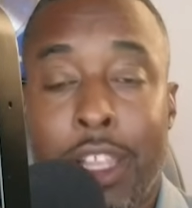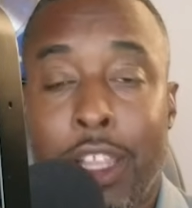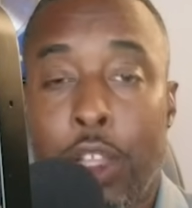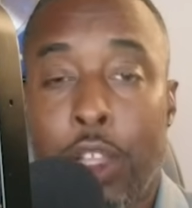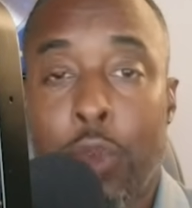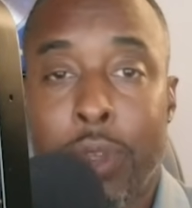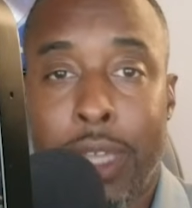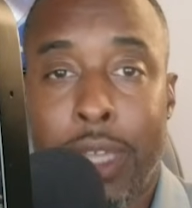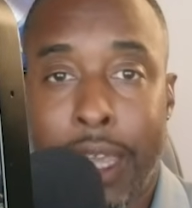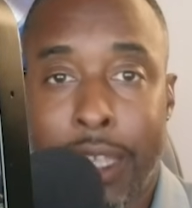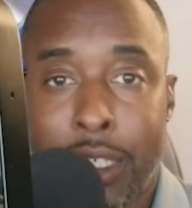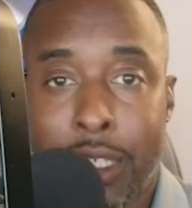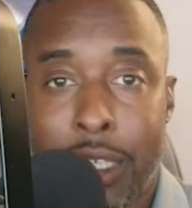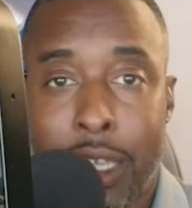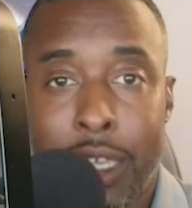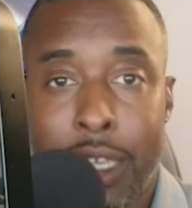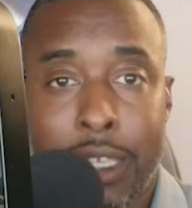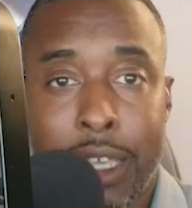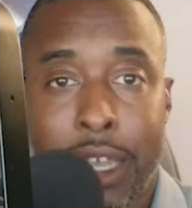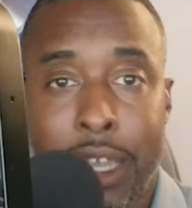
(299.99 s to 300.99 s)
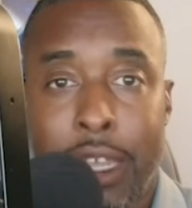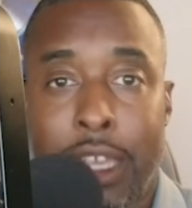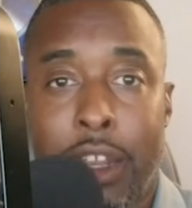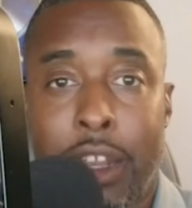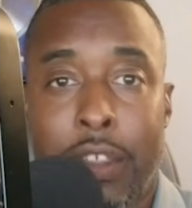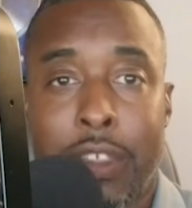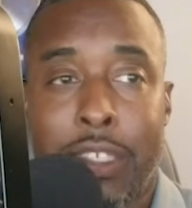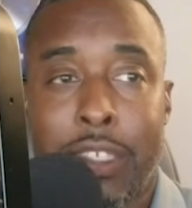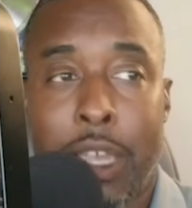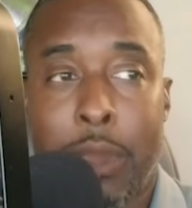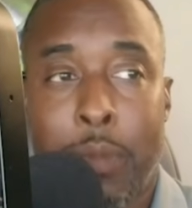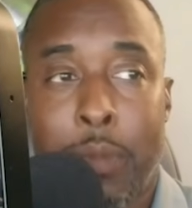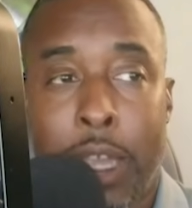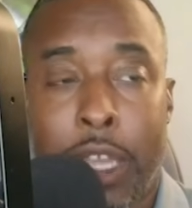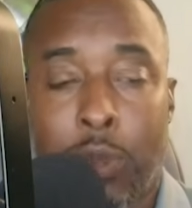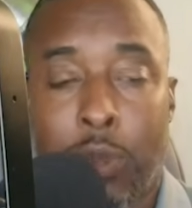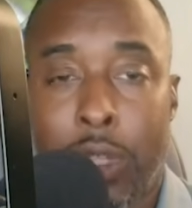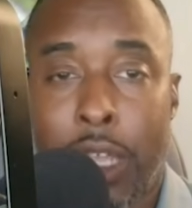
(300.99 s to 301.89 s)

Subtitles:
Luke Getsy, he's got to get on the same page with